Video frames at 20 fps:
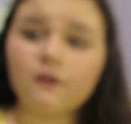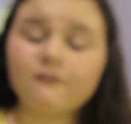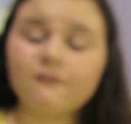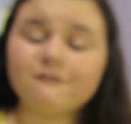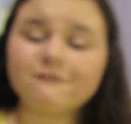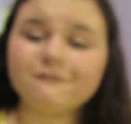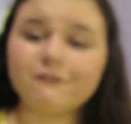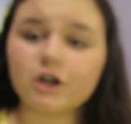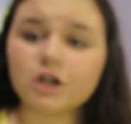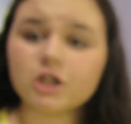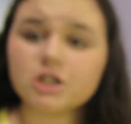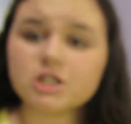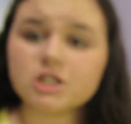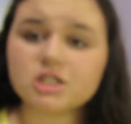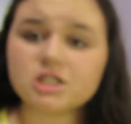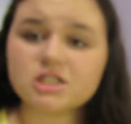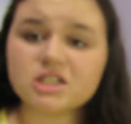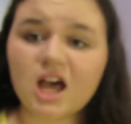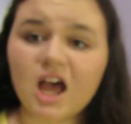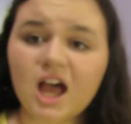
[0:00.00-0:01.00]

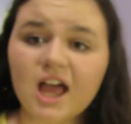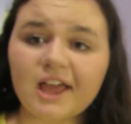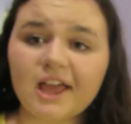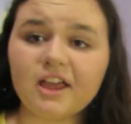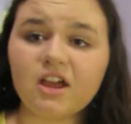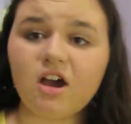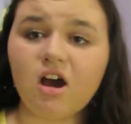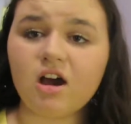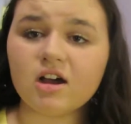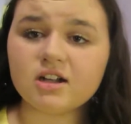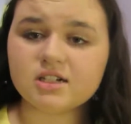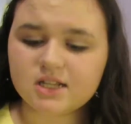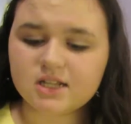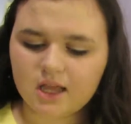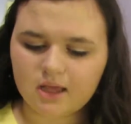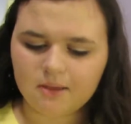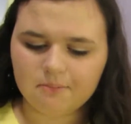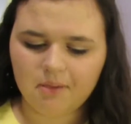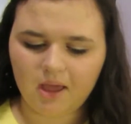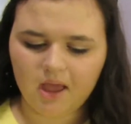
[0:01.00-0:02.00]
First, I got
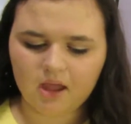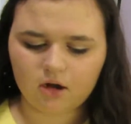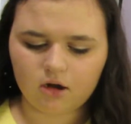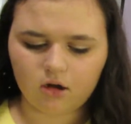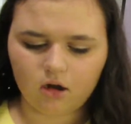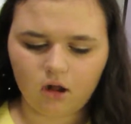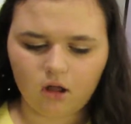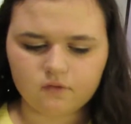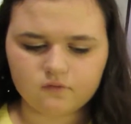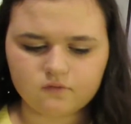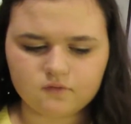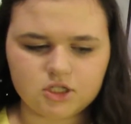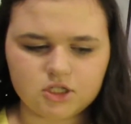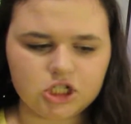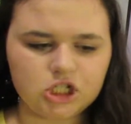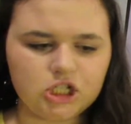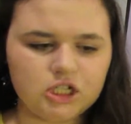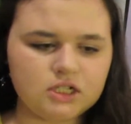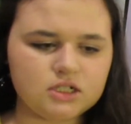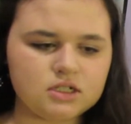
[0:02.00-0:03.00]
a pair of
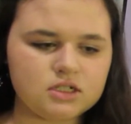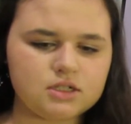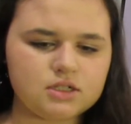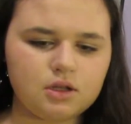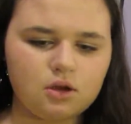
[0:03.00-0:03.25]
jeans.